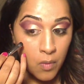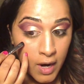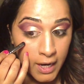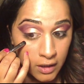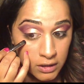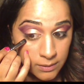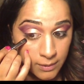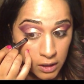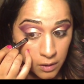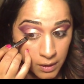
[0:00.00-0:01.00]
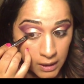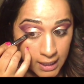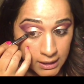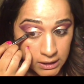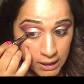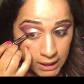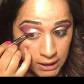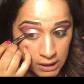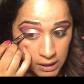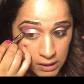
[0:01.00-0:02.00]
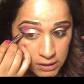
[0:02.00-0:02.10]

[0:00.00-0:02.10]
right onto my lower lash line,